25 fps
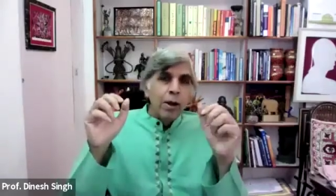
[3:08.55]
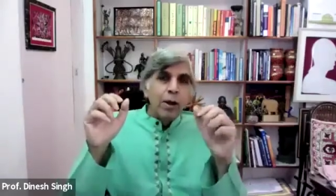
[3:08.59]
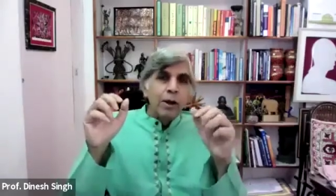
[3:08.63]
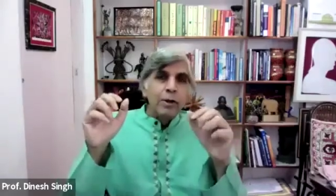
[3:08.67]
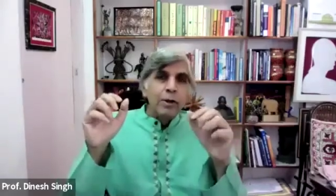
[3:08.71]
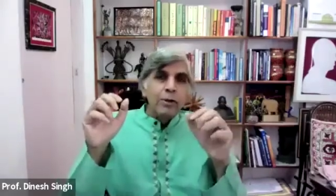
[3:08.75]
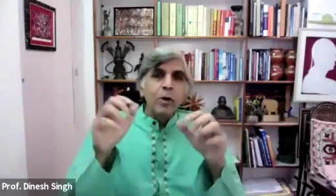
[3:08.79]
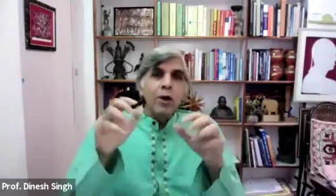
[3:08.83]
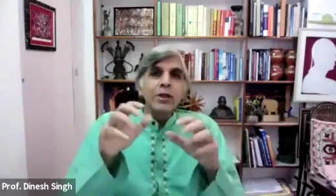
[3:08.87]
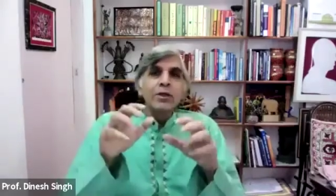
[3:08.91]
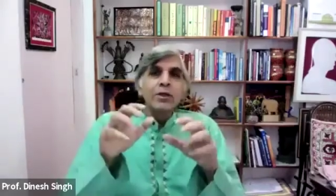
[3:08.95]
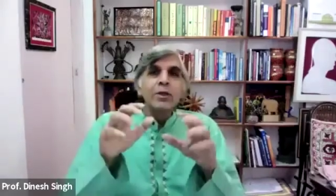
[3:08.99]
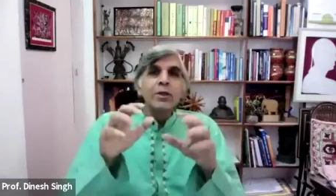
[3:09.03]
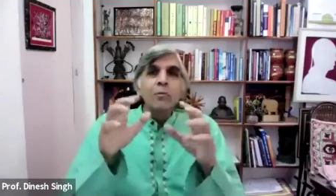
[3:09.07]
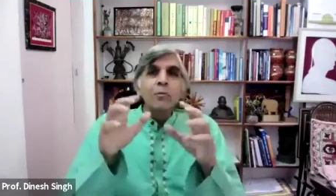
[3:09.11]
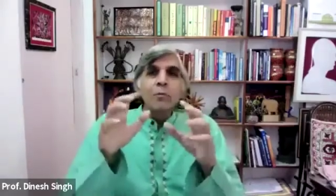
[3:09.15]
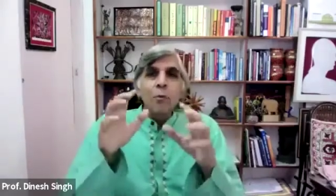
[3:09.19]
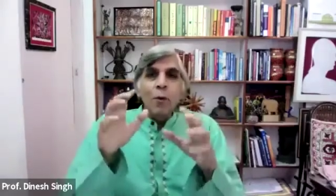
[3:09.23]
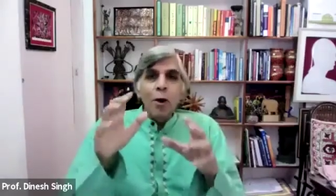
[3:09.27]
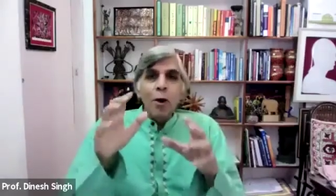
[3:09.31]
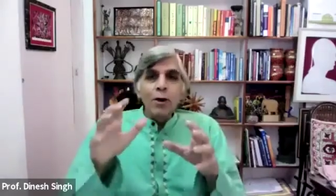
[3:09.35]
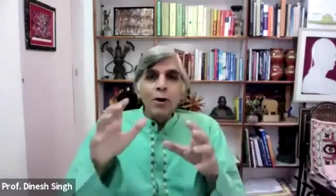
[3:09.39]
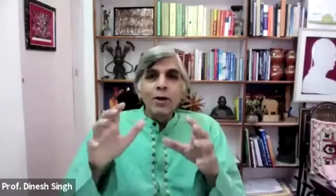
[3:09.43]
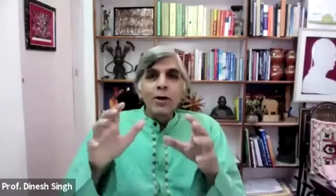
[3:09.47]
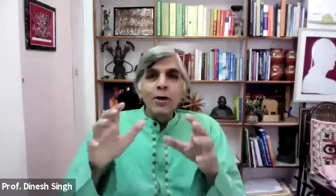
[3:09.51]
So it's
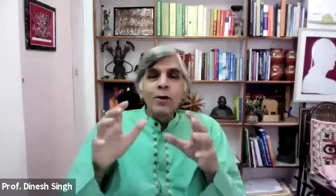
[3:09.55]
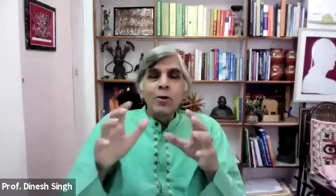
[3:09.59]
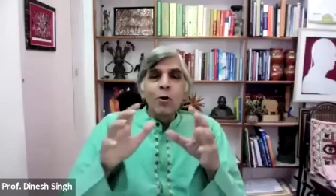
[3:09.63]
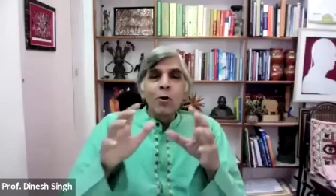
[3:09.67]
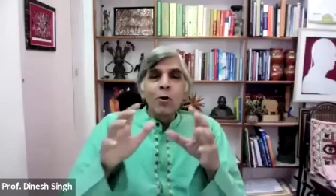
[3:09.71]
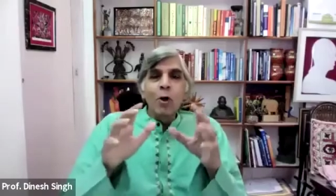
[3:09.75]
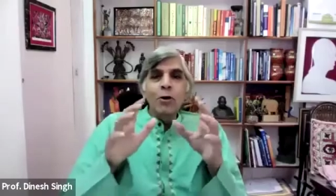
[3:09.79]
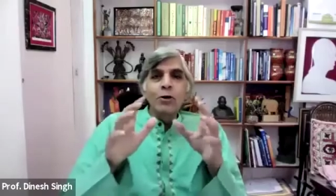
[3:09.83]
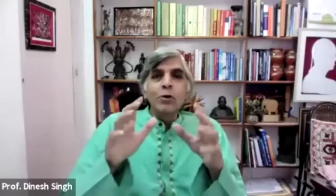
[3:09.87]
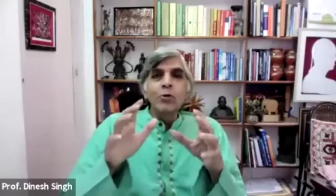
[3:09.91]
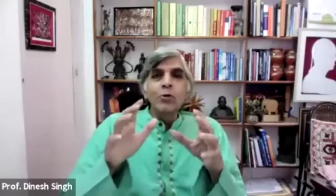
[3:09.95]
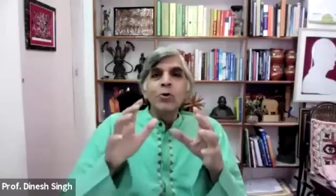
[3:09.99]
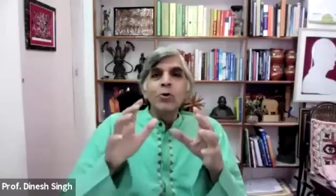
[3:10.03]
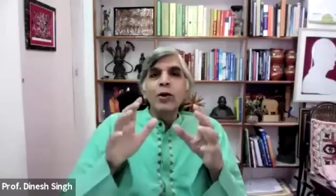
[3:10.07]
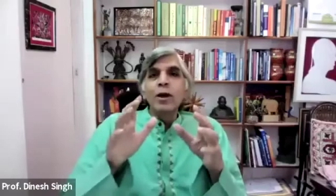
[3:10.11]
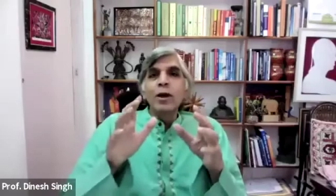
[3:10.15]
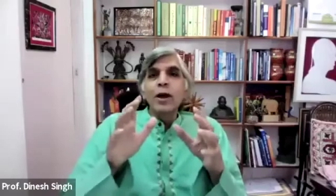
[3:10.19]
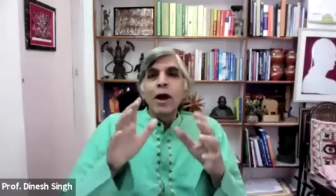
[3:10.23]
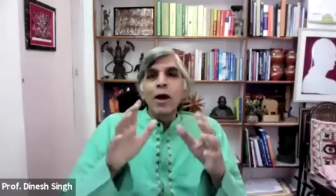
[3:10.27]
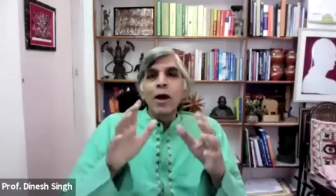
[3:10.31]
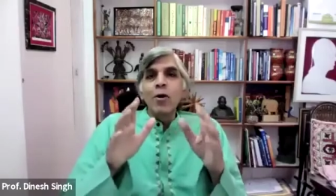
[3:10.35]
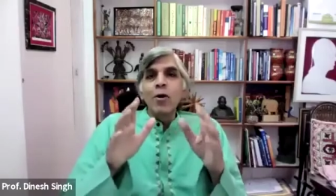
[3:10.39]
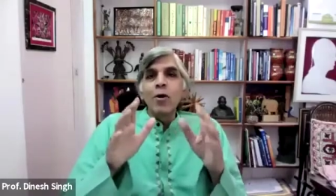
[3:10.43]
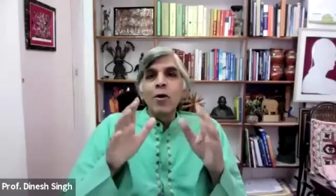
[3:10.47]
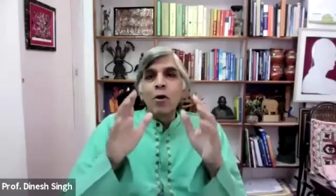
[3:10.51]
important not to
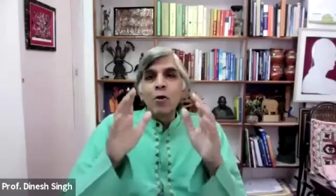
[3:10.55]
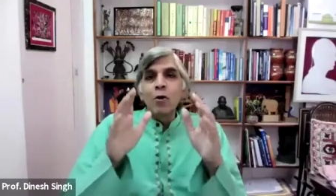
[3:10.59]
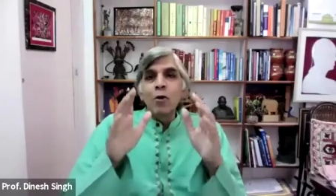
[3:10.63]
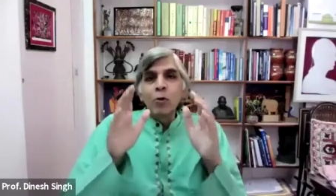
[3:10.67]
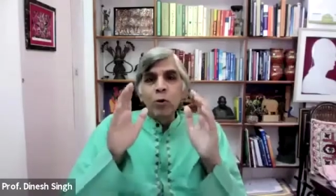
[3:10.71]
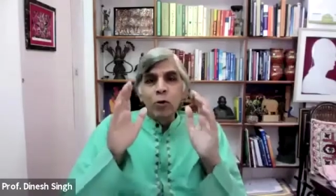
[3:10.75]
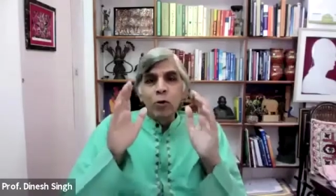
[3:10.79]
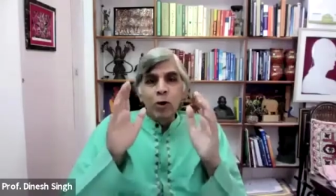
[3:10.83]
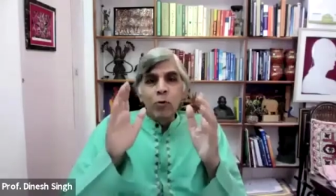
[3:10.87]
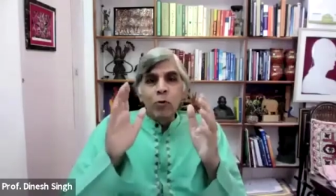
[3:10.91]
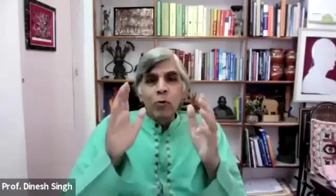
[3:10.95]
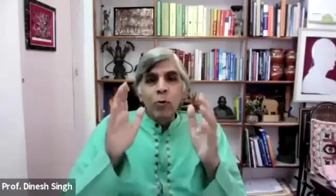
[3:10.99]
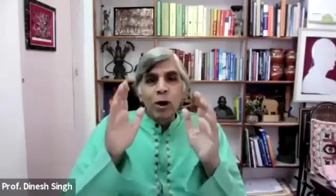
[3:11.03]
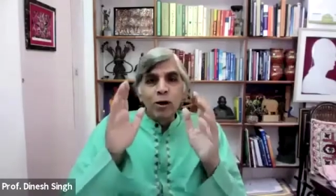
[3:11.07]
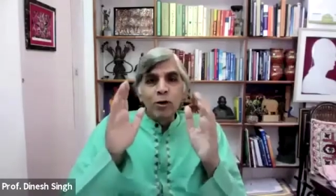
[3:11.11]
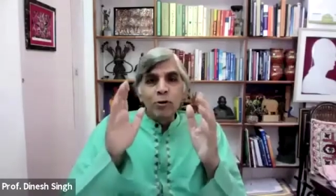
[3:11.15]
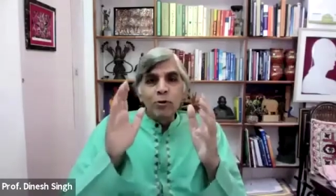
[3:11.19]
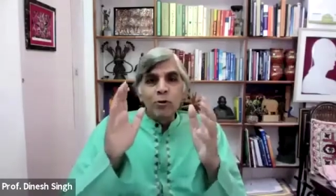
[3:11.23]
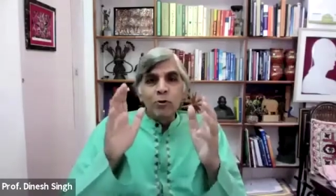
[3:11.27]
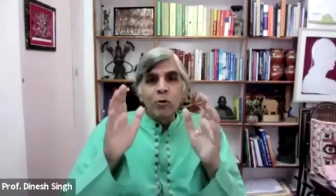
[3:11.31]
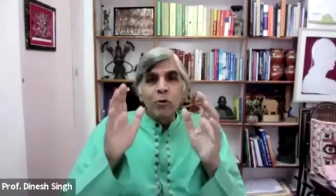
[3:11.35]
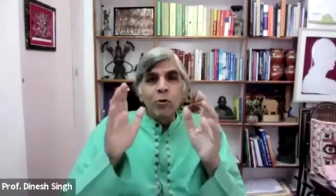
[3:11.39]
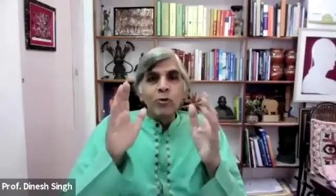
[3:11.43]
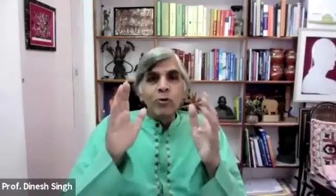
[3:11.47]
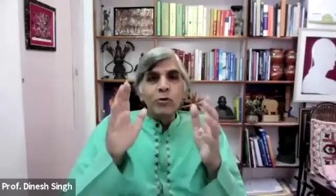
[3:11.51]
rely on only one
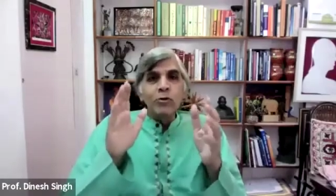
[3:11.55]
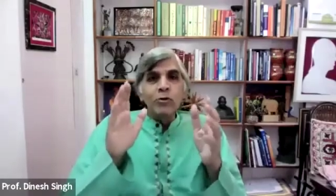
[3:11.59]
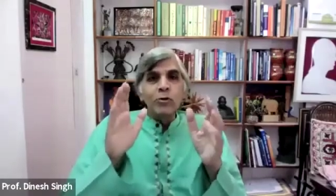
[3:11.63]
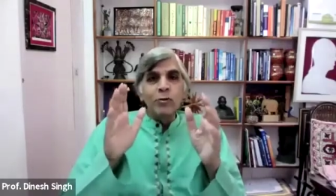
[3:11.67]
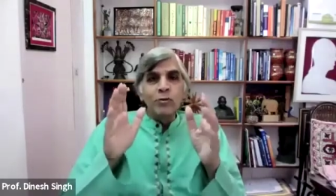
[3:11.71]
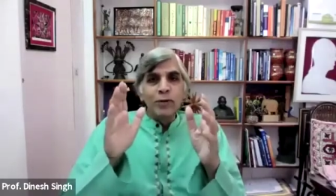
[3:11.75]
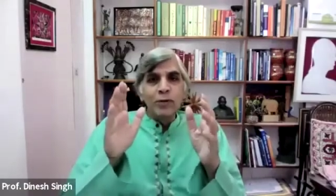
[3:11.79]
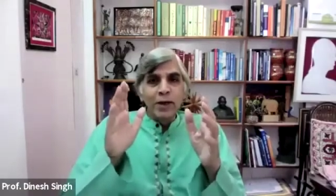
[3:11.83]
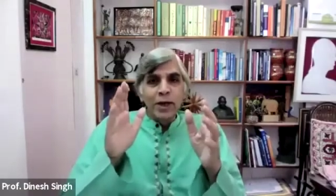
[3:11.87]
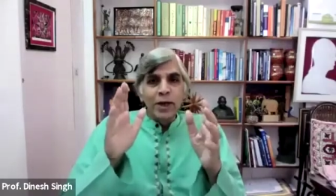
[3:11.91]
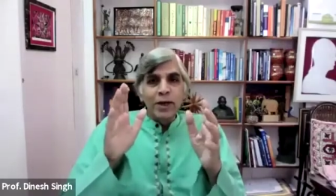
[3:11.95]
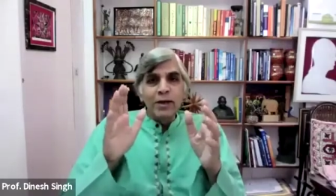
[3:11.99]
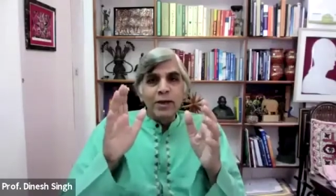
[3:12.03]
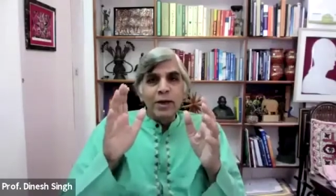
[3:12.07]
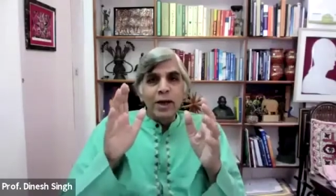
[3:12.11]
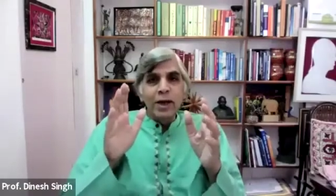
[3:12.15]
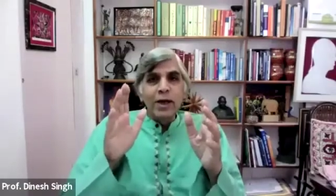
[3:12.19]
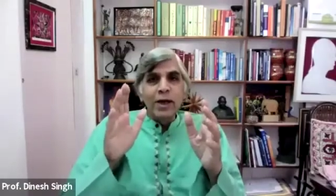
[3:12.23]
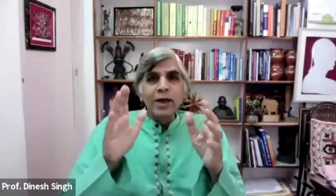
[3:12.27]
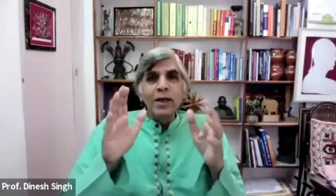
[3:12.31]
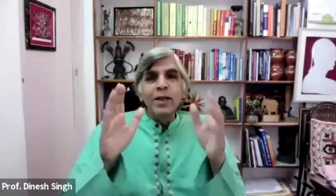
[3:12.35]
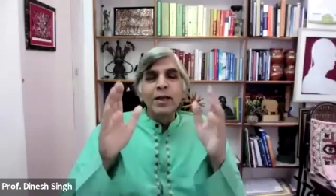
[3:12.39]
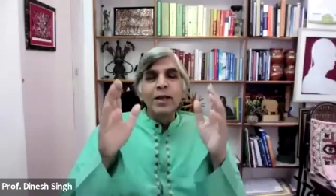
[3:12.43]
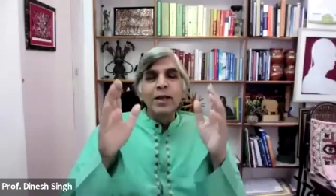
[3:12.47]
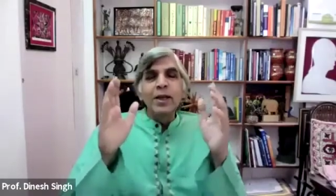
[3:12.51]
source of data.
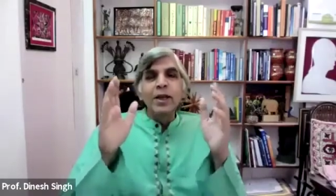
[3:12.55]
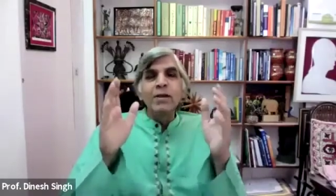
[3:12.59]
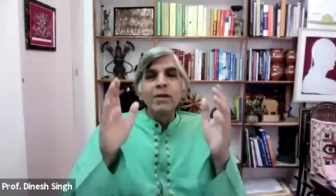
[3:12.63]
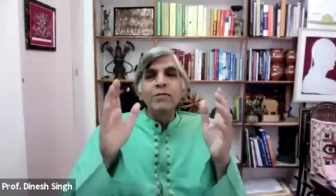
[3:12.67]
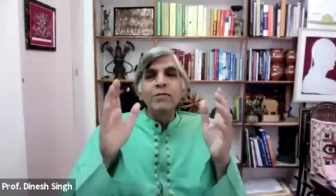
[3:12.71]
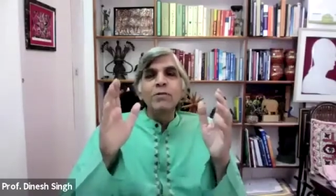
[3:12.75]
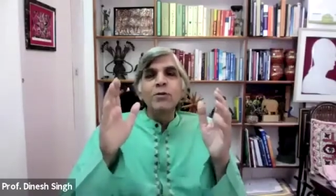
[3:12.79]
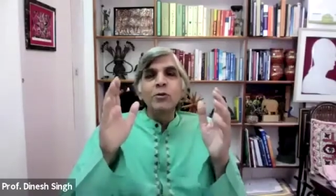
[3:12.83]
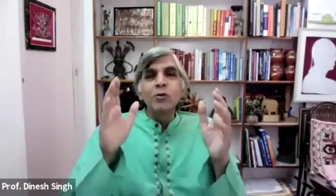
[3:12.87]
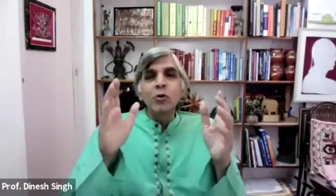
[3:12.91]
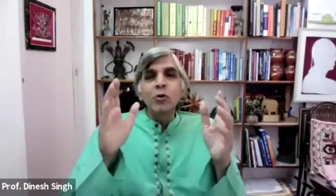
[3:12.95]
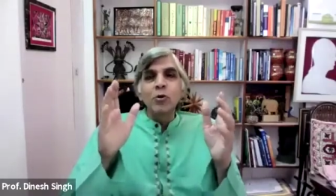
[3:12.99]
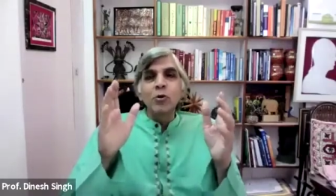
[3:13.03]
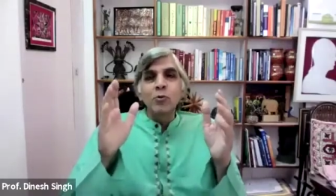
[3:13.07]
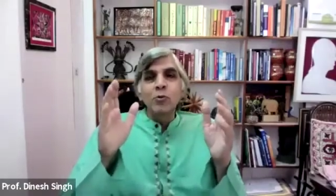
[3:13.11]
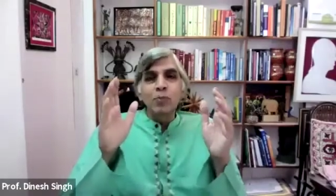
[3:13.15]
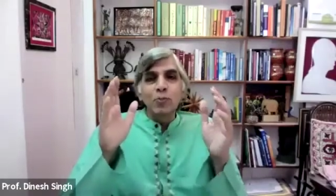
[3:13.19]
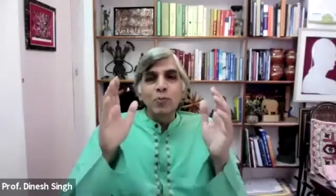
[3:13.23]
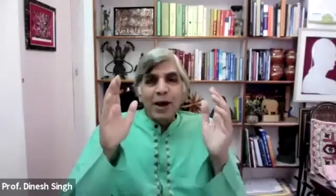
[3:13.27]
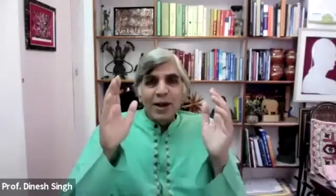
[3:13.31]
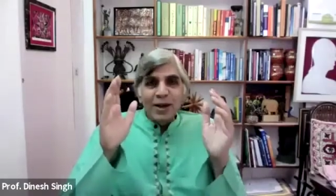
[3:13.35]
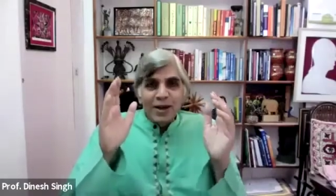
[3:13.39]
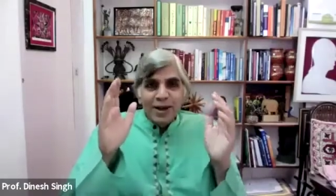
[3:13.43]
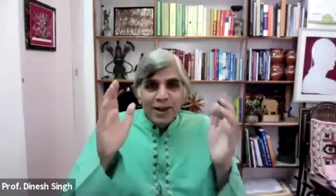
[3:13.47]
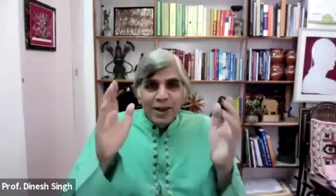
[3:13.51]
It gives you
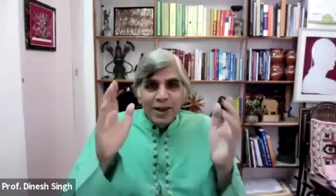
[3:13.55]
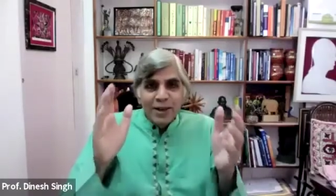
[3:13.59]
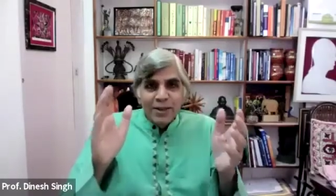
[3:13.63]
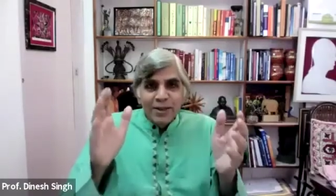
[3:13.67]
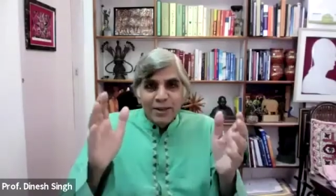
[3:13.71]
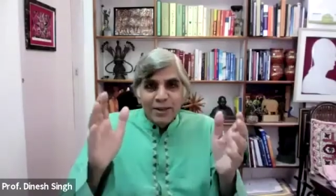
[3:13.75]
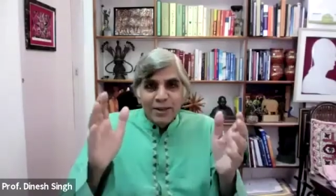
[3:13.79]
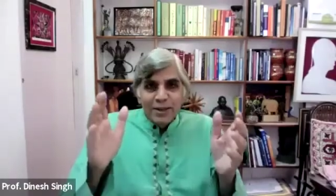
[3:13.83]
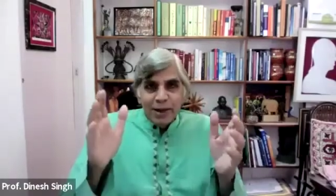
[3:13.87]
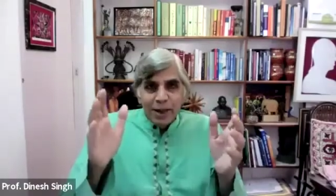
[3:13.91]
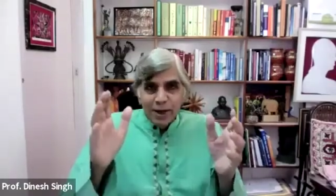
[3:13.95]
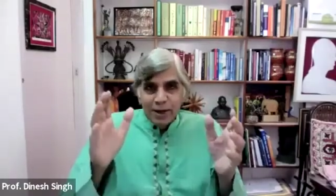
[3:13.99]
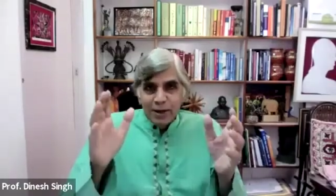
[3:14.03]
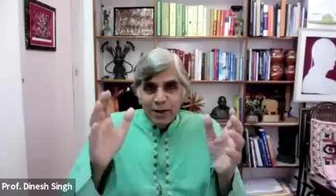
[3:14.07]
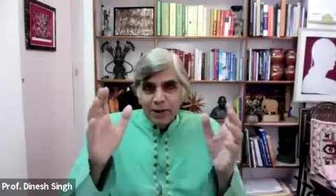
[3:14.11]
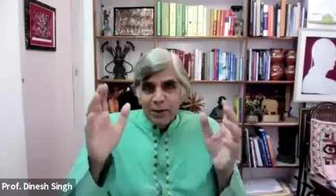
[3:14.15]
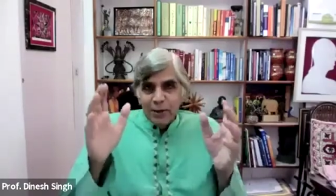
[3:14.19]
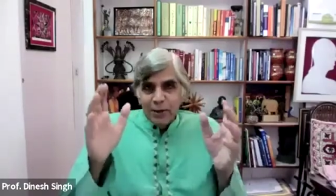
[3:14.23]
better insight.